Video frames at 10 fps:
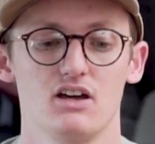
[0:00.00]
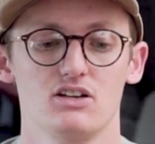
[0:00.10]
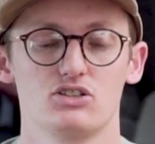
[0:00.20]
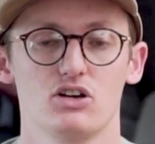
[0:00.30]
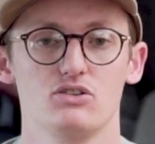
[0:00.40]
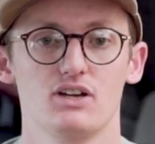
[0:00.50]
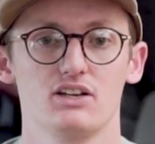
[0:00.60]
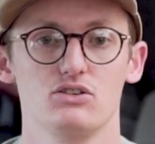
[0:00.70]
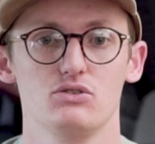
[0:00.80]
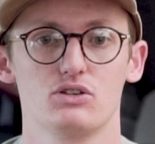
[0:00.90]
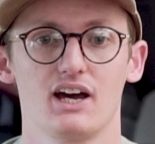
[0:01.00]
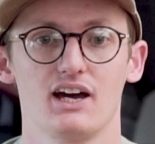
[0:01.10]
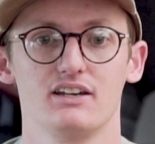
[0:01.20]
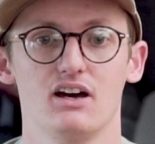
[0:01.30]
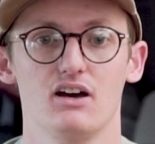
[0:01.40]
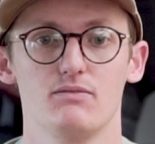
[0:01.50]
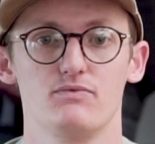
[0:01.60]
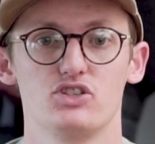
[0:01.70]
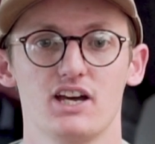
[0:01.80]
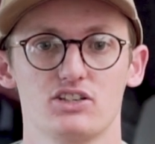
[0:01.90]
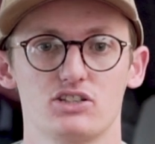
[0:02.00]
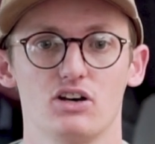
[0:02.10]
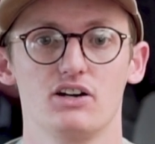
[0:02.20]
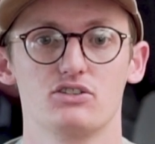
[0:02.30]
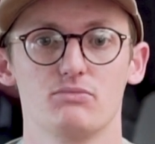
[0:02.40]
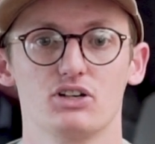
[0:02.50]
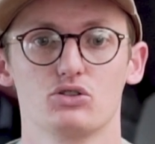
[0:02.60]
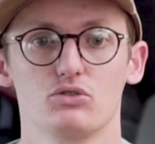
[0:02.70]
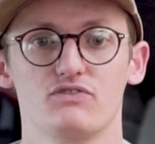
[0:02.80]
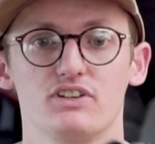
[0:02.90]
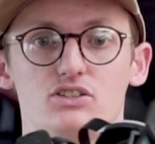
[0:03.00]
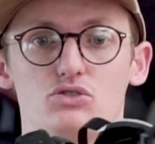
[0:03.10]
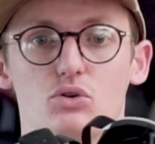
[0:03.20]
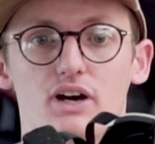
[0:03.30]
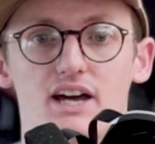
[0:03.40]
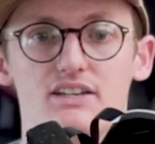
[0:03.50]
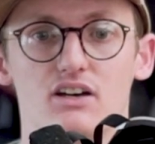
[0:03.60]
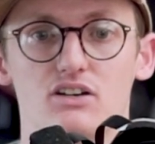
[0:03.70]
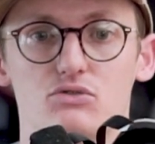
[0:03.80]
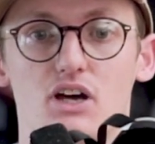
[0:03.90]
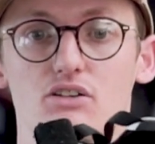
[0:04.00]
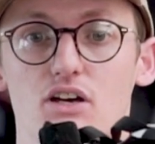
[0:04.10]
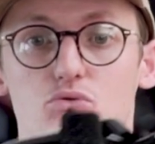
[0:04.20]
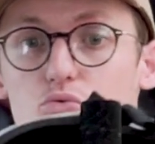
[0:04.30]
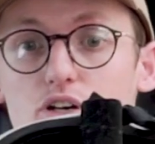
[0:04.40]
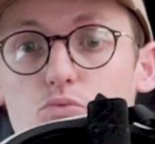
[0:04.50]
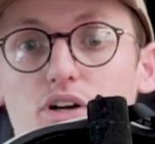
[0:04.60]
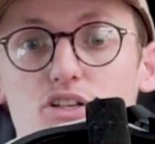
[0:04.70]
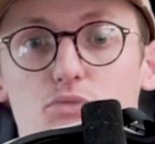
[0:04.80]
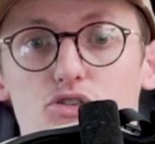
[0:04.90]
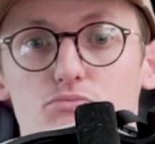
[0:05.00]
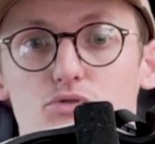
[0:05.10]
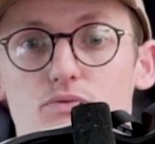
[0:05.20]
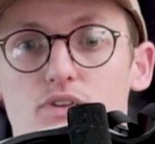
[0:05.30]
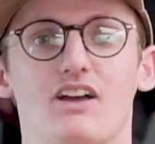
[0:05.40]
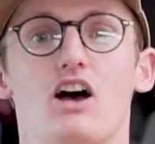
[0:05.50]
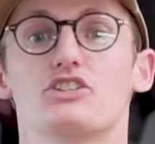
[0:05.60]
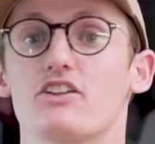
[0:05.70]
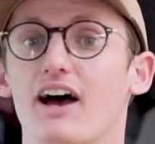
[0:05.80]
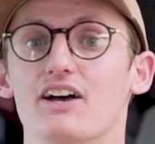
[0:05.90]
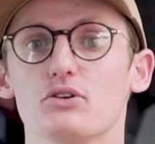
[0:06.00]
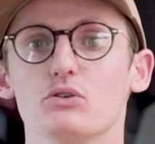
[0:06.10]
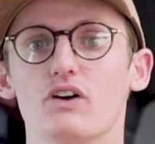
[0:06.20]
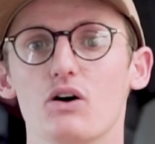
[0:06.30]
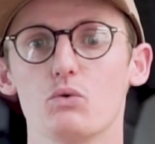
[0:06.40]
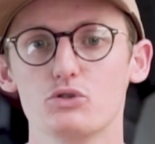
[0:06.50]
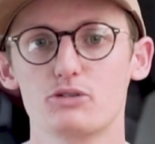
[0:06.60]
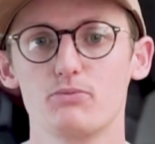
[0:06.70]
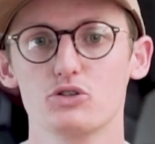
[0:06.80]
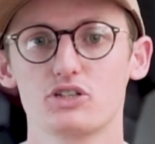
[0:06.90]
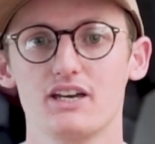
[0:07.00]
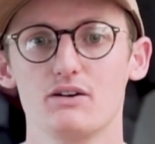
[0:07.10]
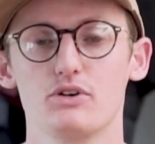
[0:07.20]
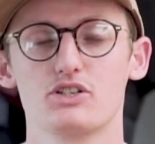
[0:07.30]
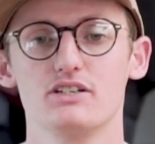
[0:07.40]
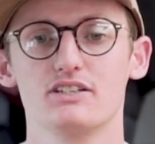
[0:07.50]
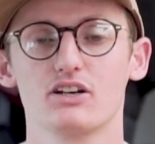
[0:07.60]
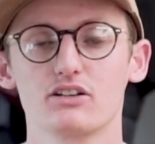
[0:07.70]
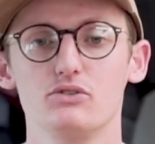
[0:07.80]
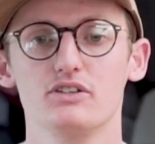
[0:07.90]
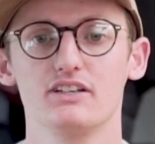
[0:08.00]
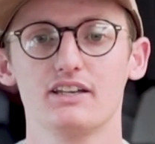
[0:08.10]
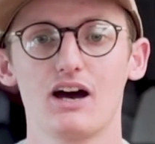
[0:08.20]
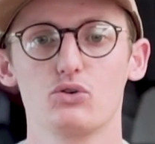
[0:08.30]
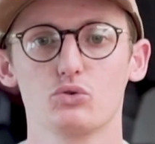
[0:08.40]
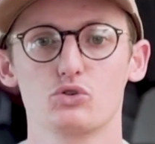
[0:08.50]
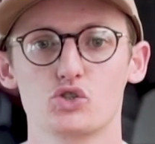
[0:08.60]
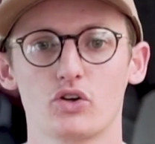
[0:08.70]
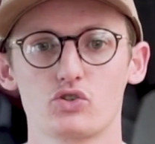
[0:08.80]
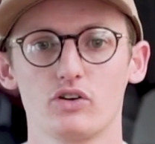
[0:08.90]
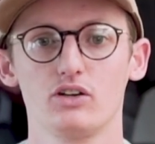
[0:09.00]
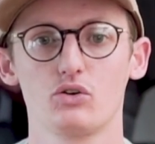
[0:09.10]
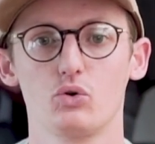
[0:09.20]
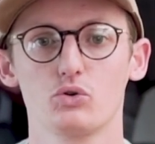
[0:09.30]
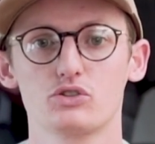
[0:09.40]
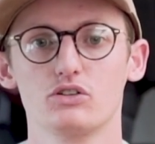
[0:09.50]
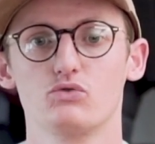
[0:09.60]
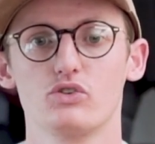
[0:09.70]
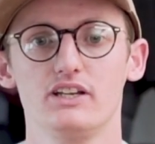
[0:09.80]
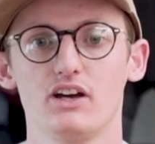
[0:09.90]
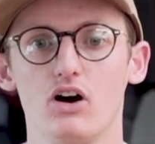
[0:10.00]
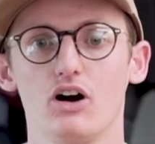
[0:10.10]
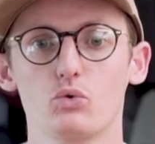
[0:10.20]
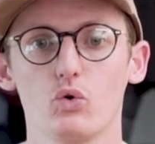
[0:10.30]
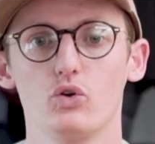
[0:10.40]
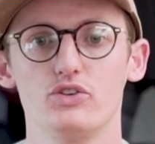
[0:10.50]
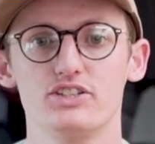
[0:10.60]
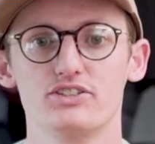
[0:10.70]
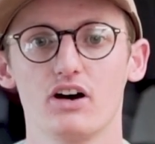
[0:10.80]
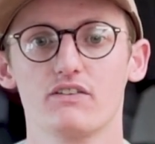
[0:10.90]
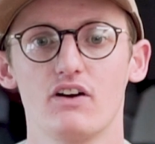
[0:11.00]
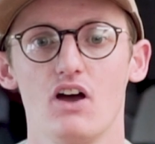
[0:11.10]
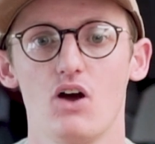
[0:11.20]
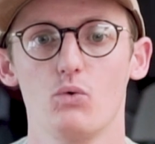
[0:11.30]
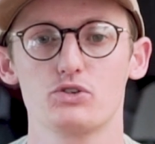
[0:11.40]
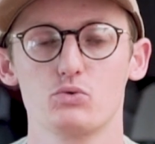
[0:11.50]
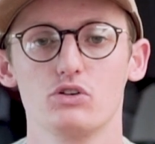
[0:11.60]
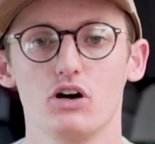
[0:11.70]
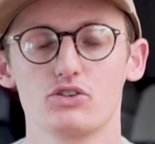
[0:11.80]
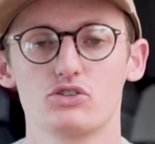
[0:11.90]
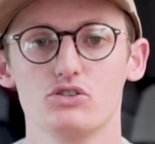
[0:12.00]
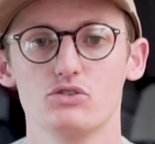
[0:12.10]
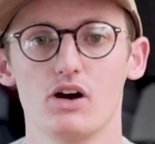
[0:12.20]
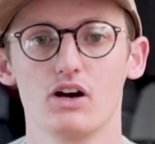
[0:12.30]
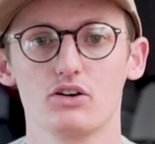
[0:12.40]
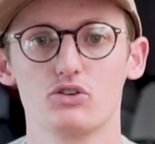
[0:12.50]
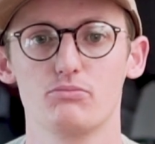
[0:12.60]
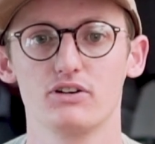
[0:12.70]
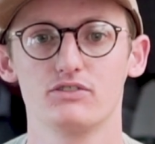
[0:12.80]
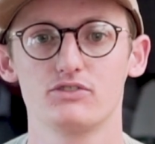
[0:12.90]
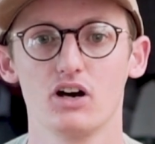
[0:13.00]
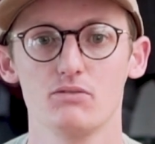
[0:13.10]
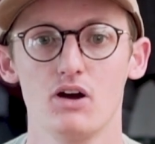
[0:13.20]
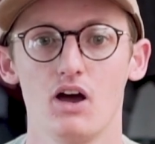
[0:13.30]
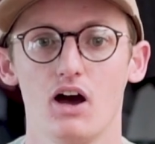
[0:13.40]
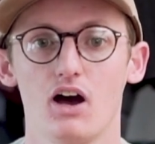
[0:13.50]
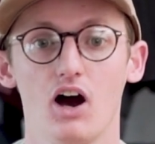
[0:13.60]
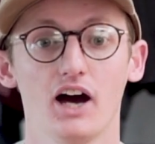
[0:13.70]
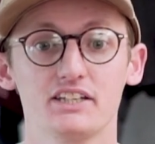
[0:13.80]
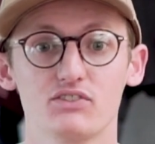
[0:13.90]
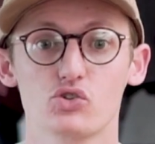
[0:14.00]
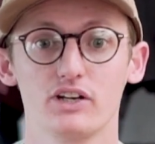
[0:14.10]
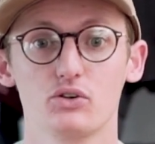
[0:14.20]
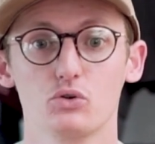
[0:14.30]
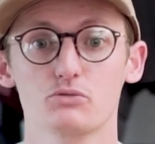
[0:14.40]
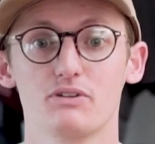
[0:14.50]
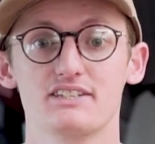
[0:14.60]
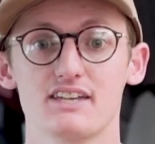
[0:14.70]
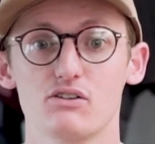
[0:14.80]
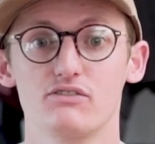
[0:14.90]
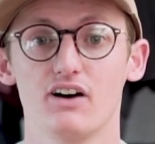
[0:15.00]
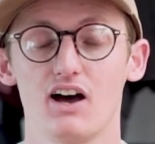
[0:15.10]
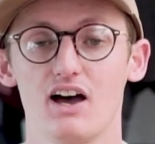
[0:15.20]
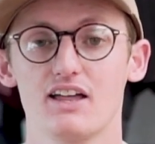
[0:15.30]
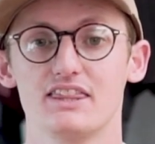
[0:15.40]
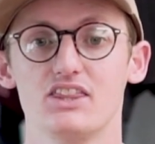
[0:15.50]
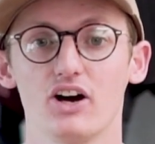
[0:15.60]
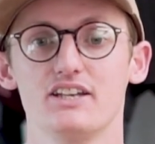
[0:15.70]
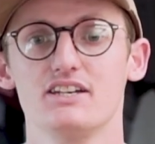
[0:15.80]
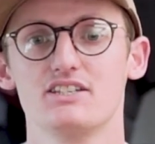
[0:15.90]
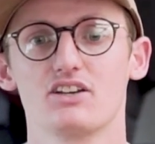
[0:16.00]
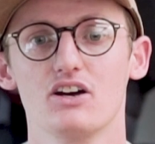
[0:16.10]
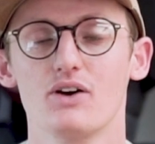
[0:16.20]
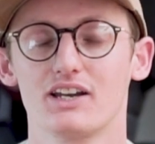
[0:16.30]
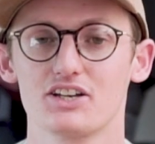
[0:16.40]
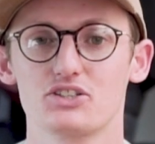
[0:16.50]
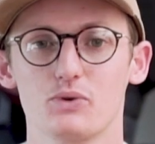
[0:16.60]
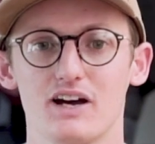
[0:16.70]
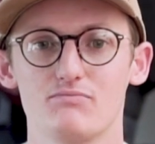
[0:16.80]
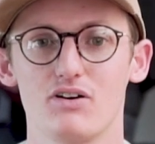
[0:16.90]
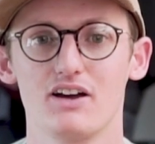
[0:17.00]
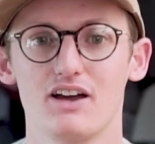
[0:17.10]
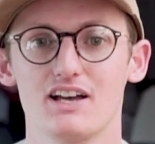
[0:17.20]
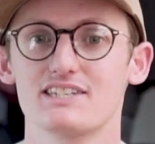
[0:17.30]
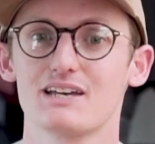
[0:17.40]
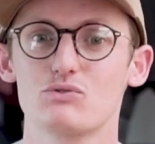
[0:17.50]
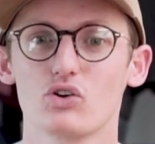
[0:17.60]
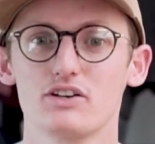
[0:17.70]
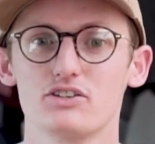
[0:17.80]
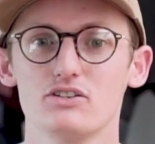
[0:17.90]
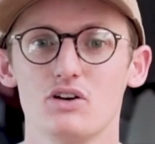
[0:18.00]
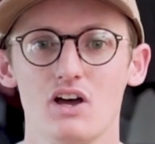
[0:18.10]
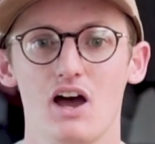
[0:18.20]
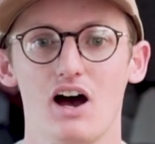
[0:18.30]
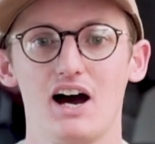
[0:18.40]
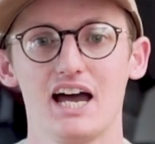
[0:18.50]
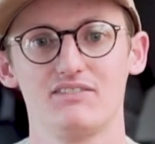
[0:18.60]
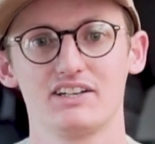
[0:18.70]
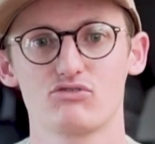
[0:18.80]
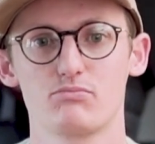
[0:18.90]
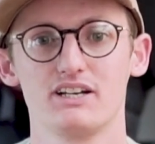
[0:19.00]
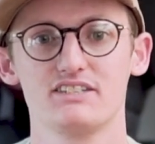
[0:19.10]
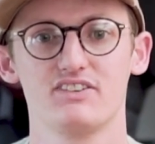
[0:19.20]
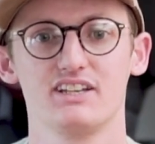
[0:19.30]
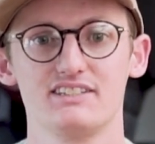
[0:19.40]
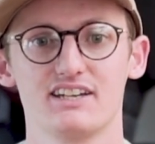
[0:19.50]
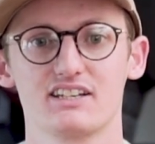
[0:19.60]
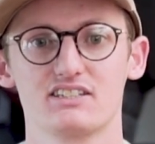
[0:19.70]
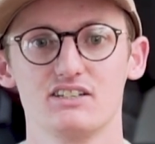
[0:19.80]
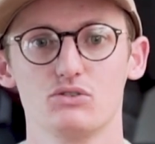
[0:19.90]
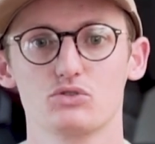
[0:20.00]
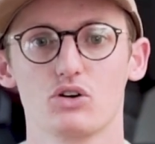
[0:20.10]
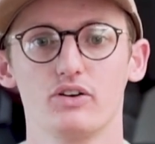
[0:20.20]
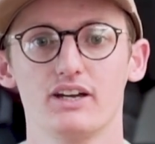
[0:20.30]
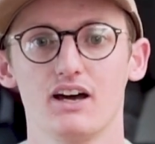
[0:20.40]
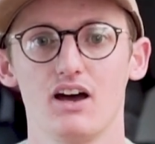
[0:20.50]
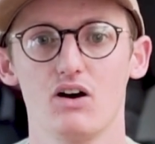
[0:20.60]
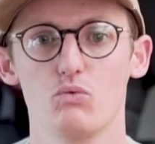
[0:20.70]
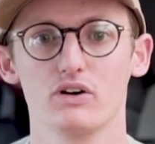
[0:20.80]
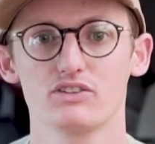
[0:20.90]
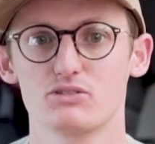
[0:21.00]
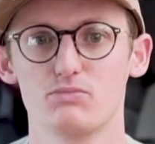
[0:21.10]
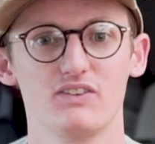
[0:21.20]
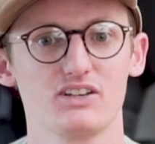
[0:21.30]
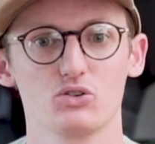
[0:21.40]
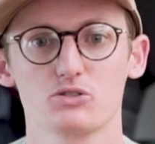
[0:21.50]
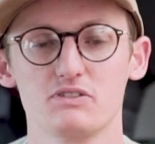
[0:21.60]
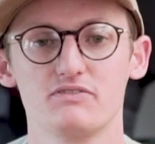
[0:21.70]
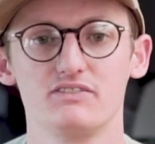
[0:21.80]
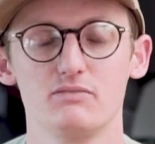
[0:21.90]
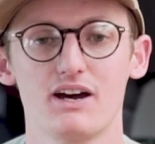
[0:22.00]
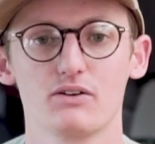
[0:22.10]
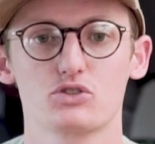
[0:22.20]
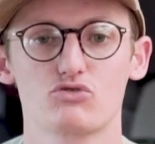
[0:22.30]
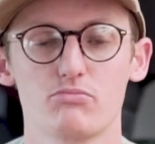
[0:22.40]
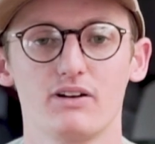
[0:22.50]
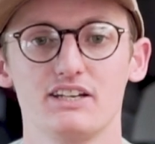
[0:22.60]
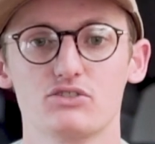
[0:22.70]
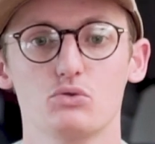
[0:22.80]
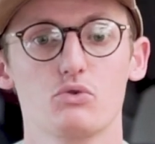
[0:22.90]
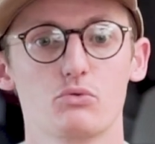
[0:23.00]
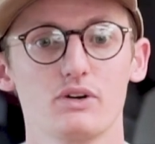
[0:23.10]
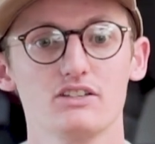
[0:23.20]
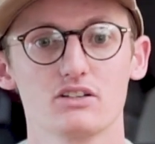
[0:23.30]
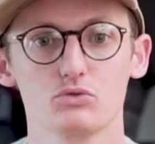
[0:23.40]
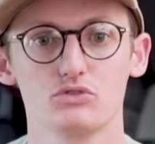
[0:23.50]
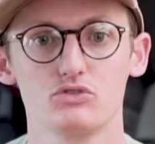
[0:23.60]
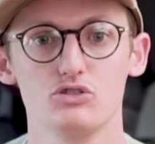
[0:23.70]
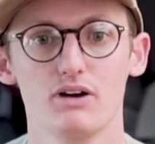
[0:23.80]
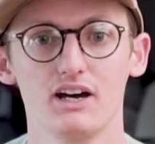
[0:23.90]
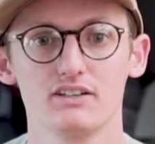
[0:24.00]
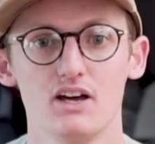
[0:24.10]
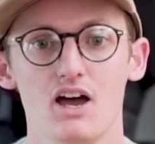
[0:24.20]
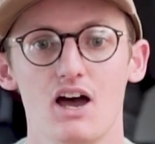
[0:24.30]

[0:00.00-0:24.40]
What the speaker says: So yeah, you can change the side to make sure it fits your head as well as possible. So that is all the water sports kit which is included in the Outdoor Instructor Training course. Really high quality stuff which will last you a good period of time. I did the training course myself 9 years ago, and I still have my same dry suit. I have had to replace the latex seals on it once, but they cost me £50 to replace all three, so it wasn't too bad.